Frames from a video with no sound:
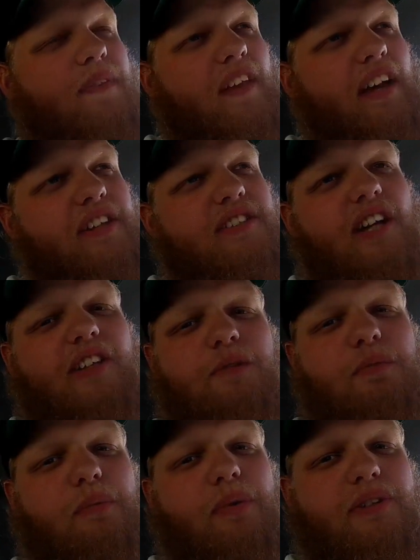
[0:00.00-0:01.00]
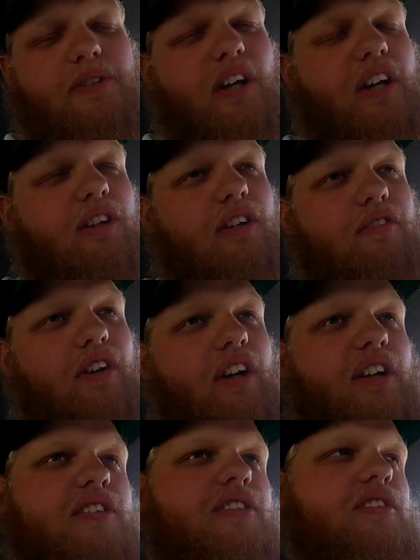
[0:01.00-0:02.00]
As I put my truck in
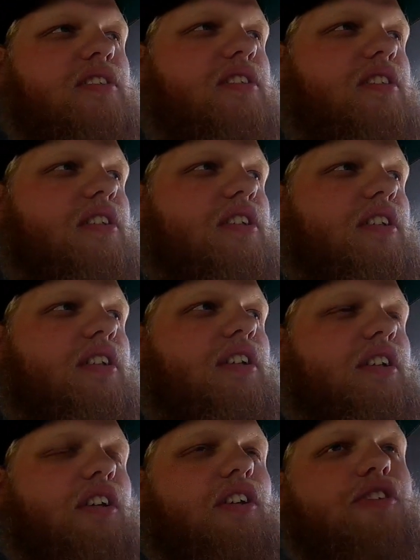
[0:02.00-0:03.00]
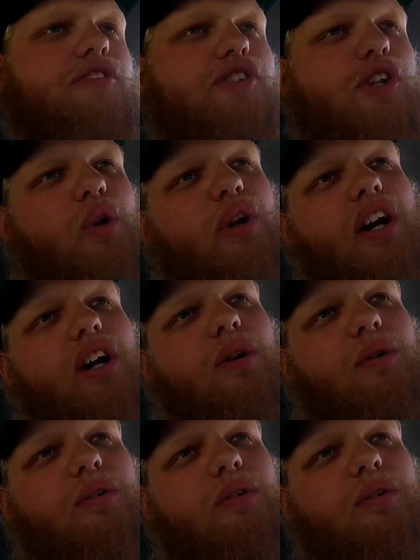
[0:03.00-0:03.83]
reverse, get it out.